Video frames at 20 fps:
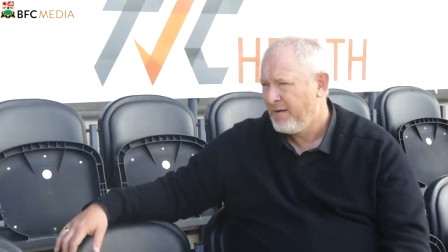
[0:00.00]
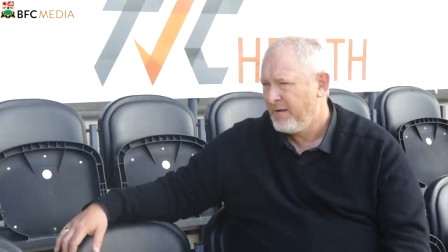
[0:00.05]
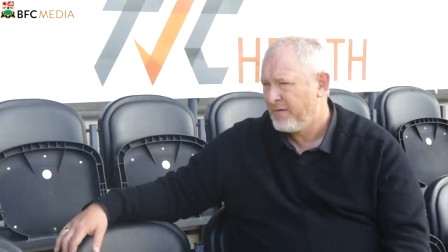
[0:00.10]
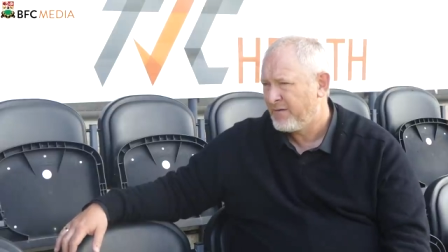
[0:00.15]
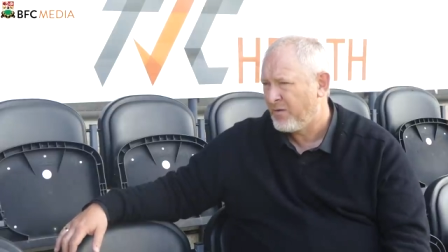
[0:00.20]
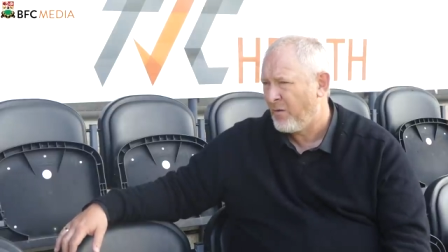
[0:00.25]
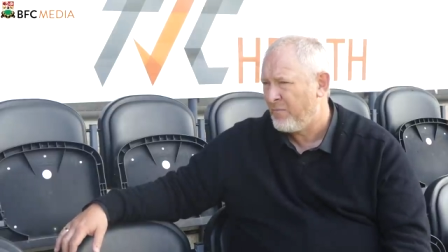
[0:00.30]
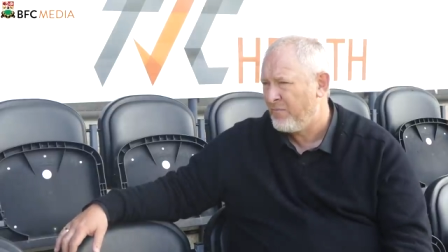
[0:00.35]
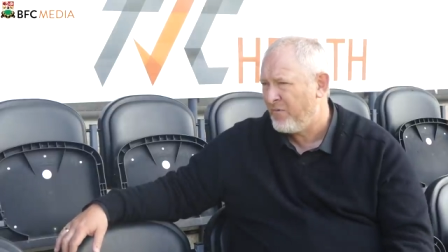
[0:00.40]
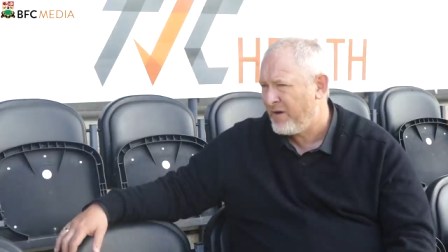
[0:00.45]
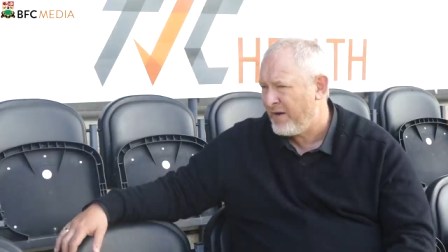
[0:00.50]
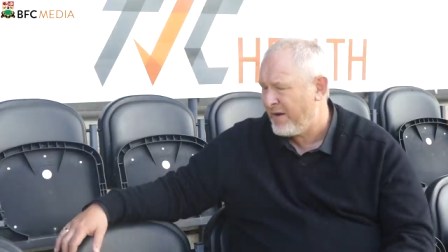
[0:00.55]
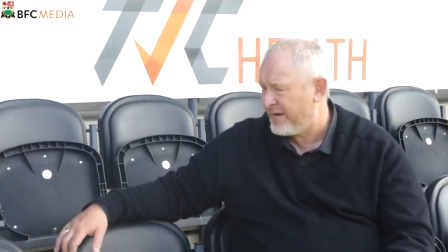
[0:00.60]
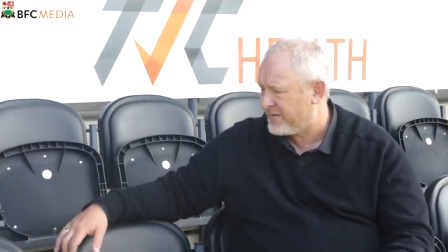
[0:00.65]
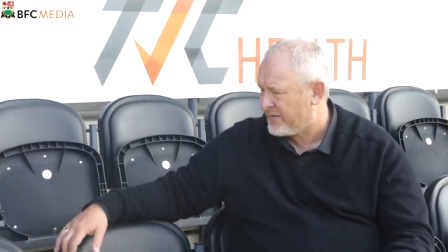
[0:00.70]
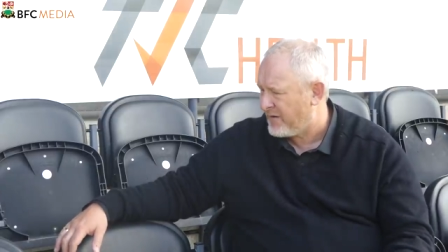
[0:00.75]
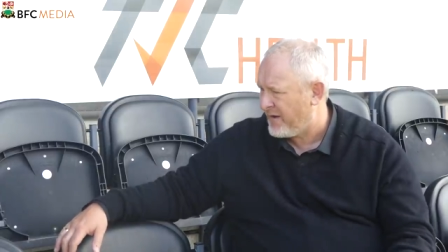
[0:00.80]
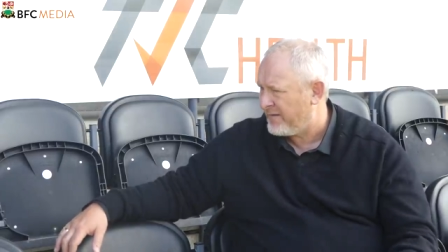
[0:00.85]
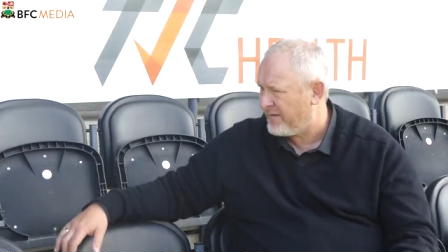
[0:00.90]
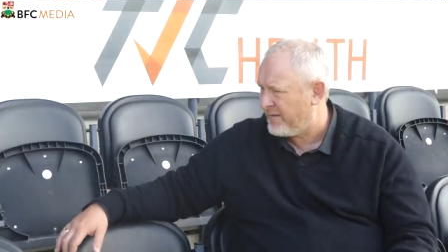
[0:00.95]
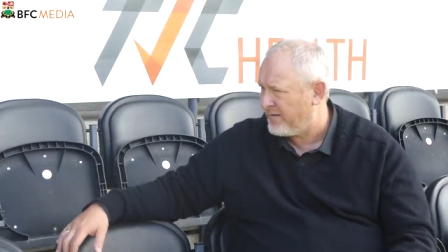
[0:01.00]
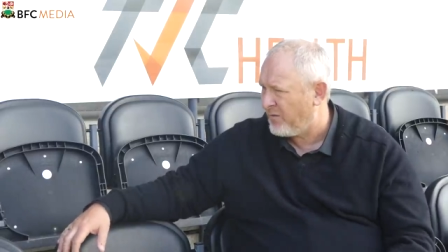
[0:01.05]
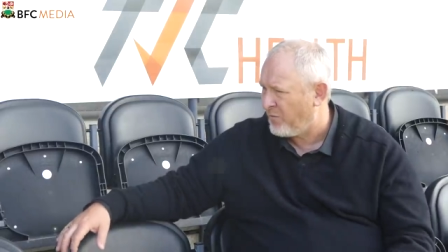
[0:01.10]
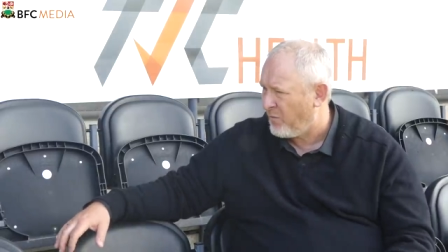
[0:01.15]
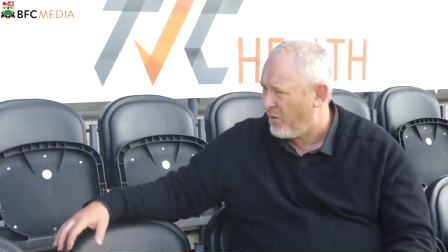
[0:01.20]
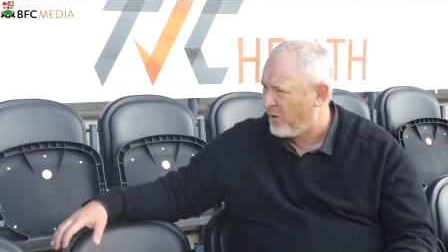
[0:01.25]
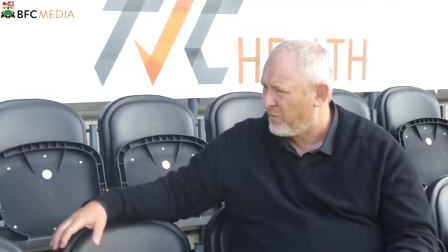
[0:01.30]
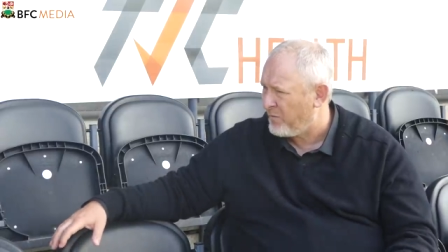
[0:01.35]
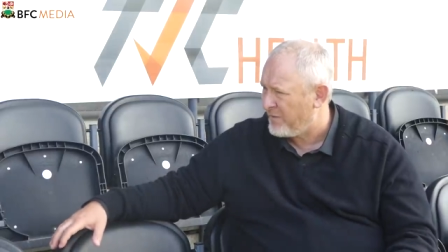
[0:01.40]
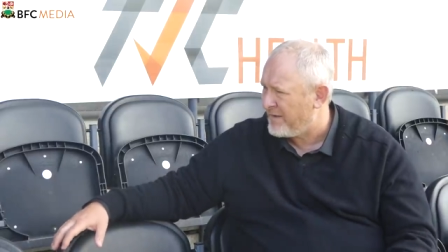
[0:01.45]
So I'm really excited to
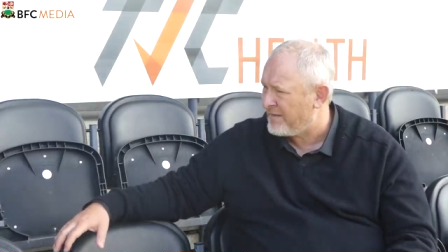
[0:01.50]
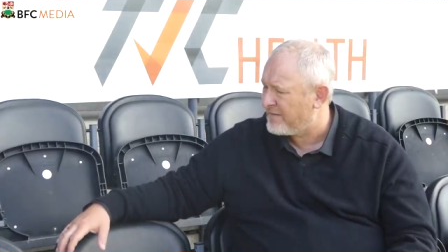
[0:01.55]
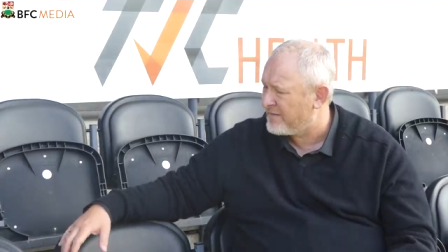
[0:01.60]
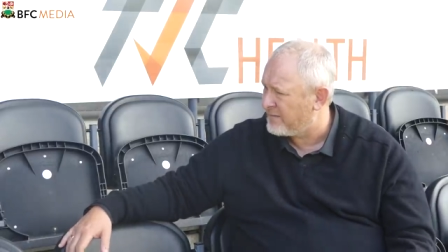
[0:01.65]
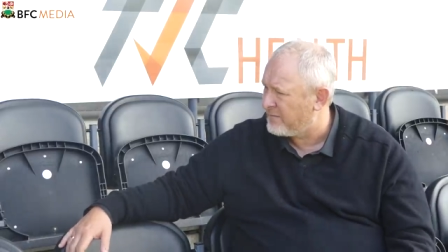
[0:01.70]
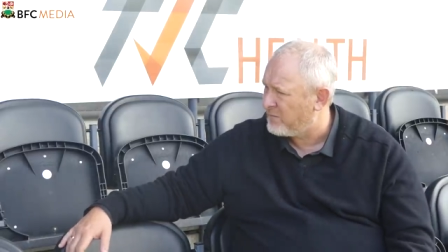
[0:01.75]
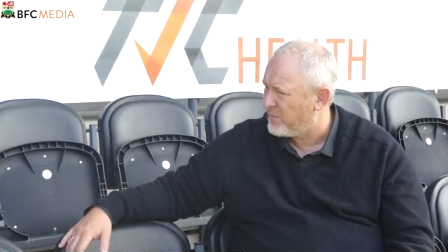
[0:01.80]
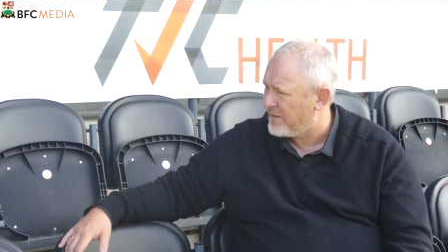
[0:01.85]
work with this